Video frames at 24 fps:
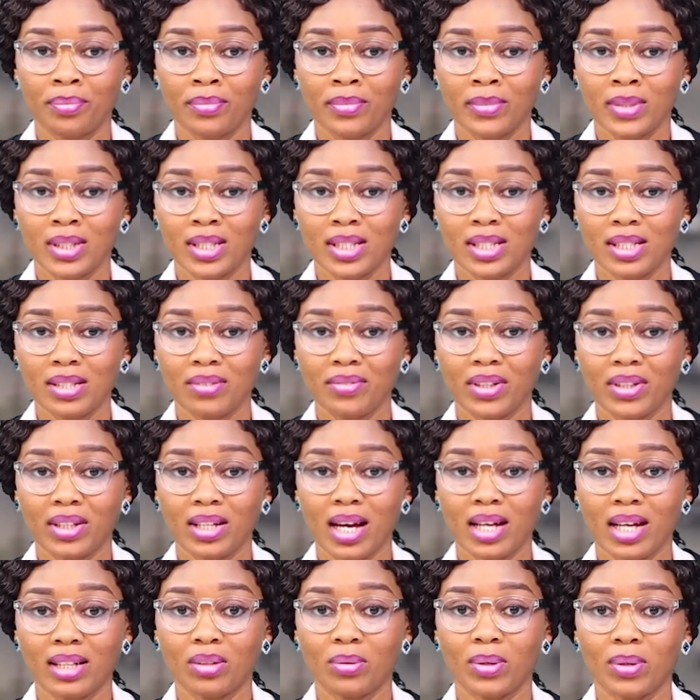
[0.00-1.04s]
Stephen
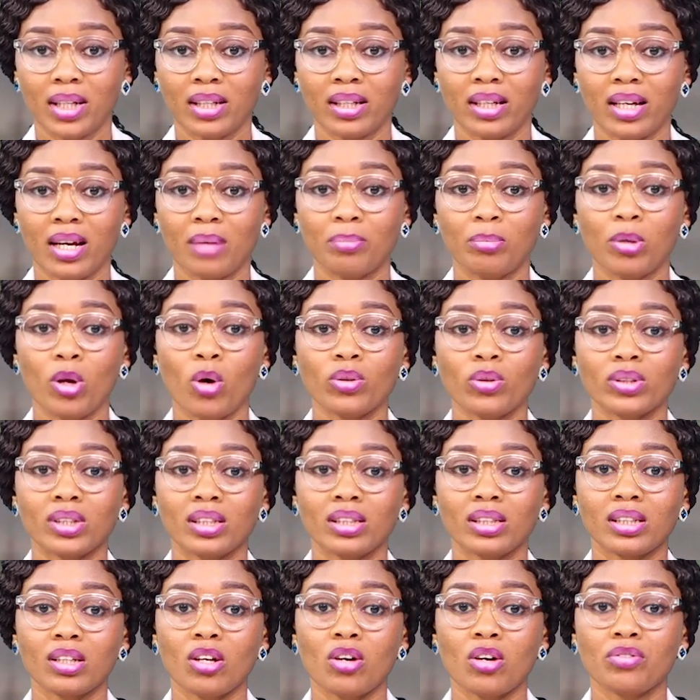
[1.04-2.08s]
Adewale
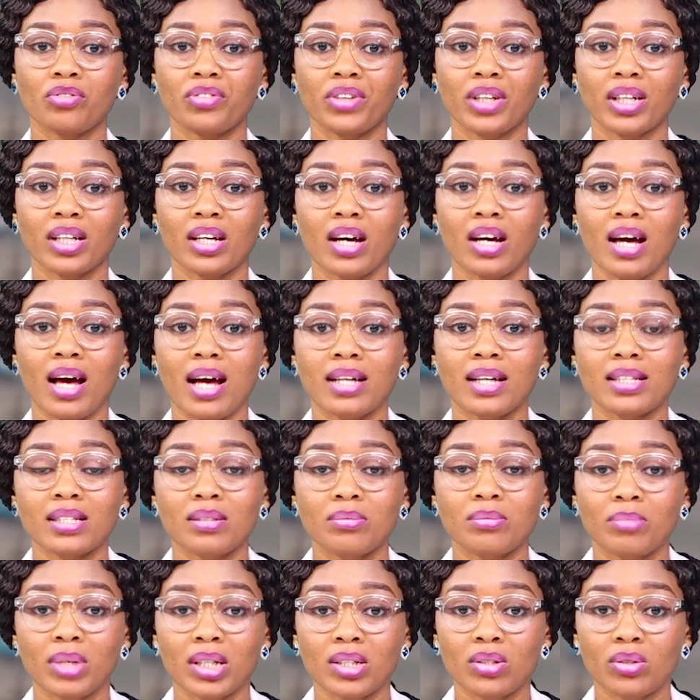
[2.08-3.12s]
applauded the convener
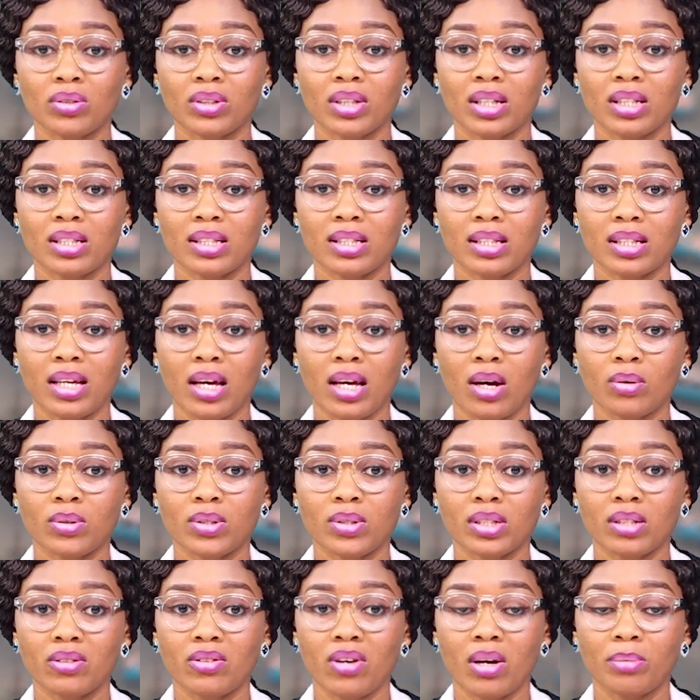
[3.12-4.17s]
at Methodist
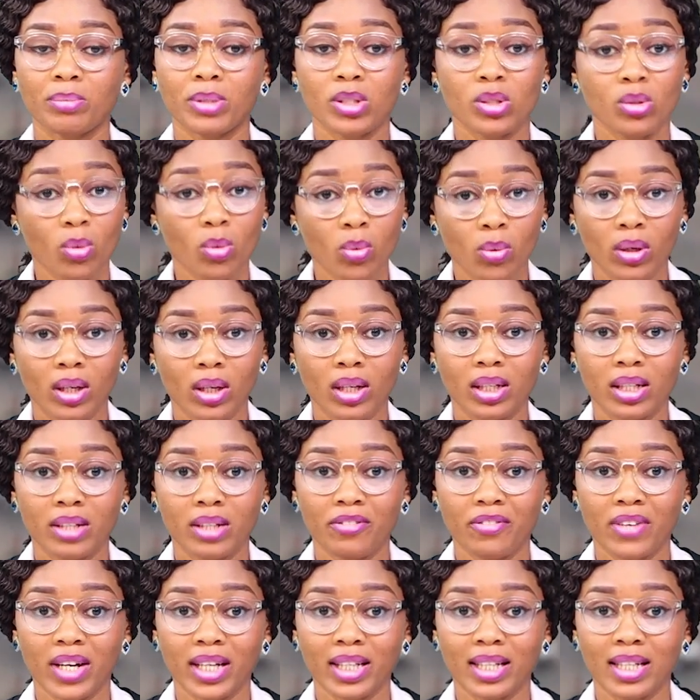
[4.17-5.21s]
Girls Grammar School,
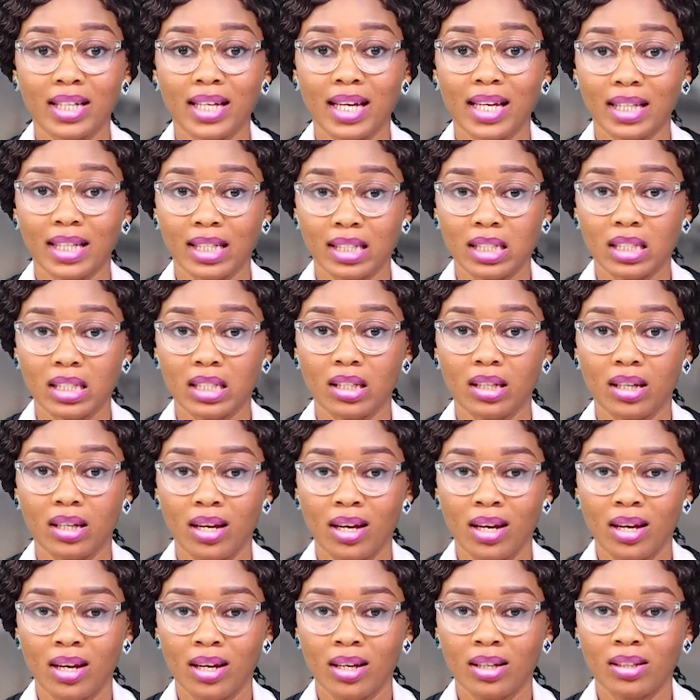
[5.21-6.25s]
Ifaki Ekiti,
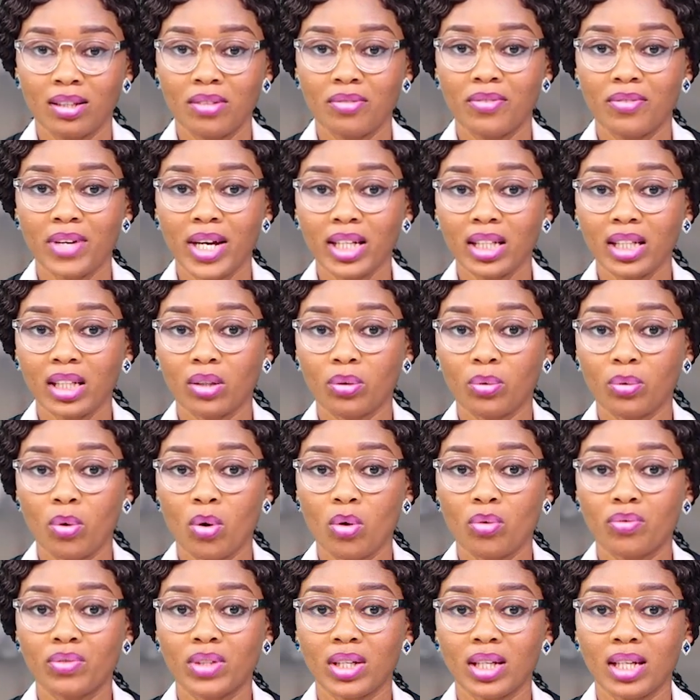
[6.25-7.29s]
the venue
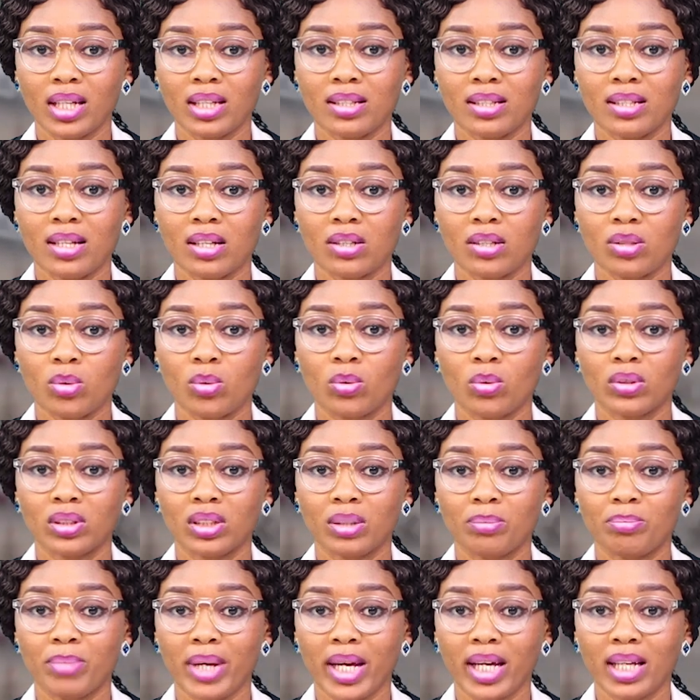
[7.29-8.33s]
of the inter-school
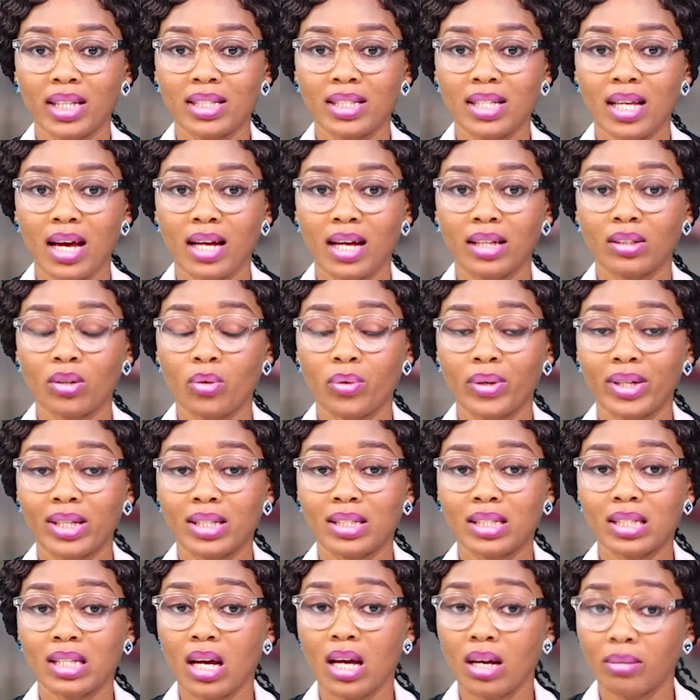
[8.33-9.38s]
debate and
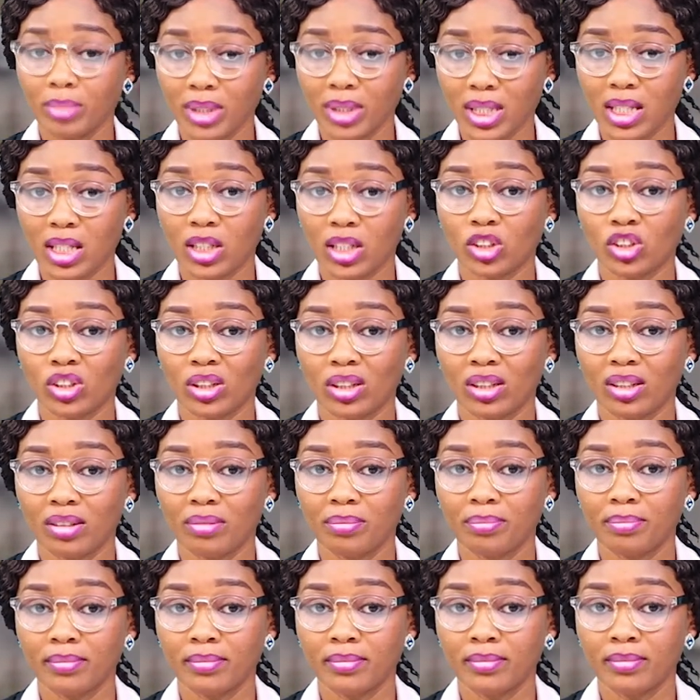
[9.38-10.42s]
quiz competition.
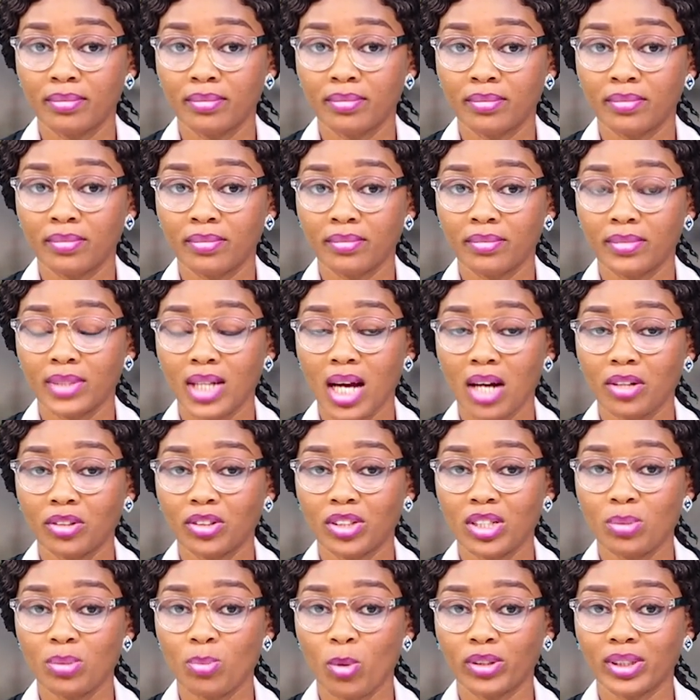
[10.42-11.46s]
Our
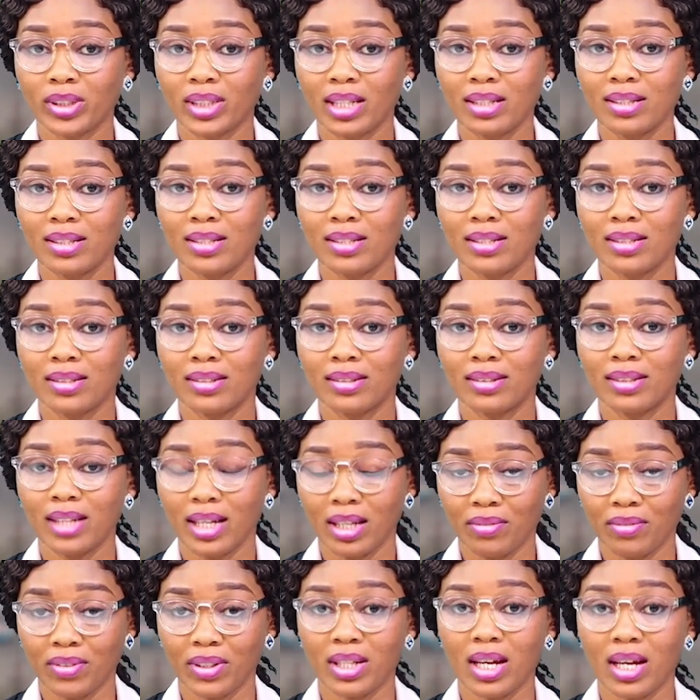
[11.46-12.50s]
correspondent,
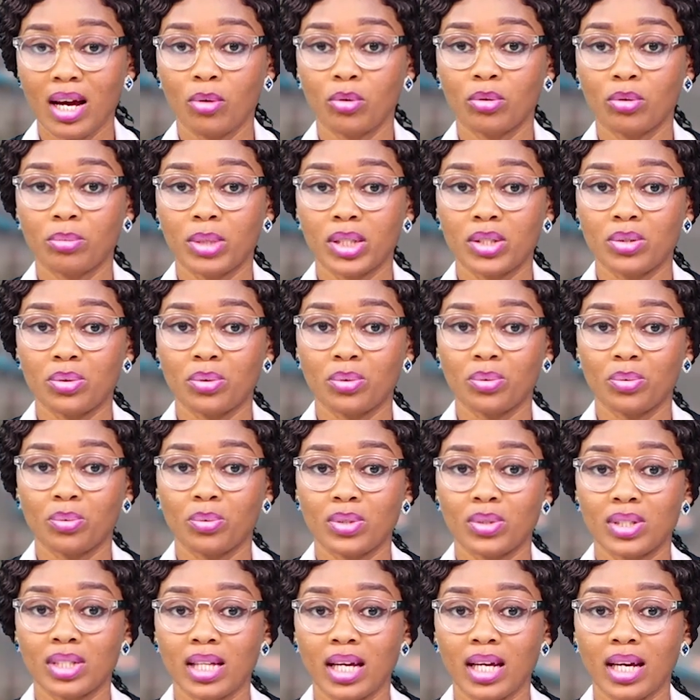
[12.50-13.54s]
David Awokwetu,
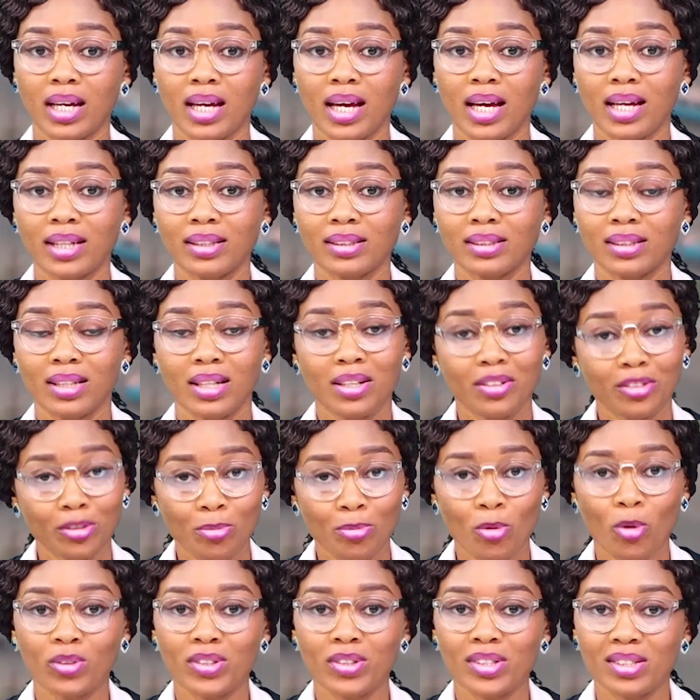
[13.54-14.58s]
was there and he
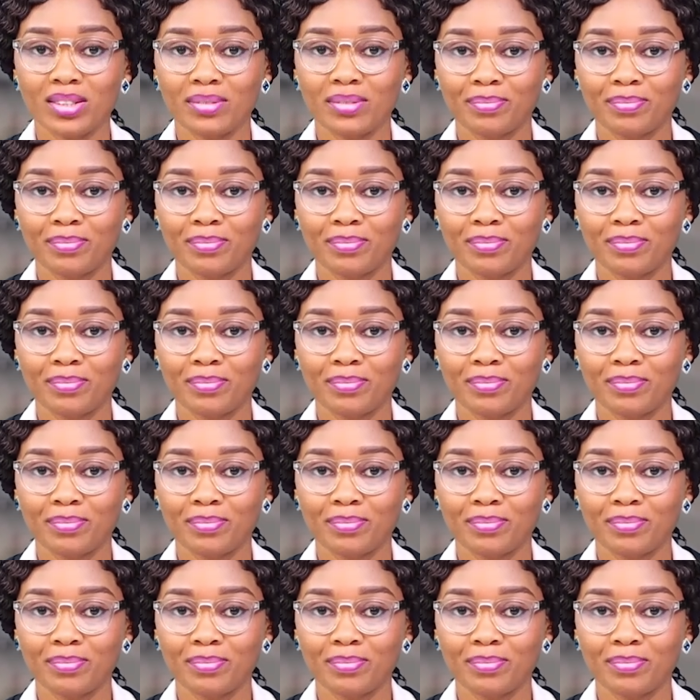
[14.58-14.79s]
reports.